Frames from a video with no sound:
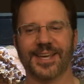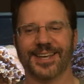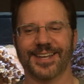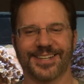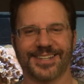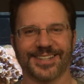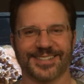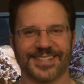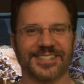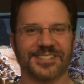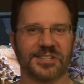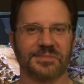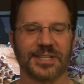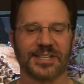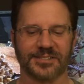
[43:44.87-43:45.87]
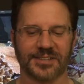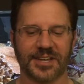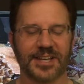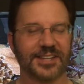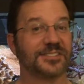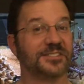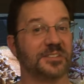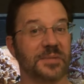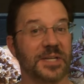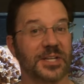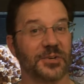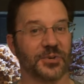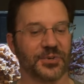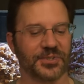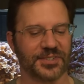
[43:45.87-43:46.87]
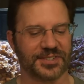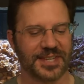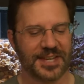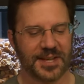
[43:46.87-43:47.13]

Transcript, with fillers: because I shipped out so many orders.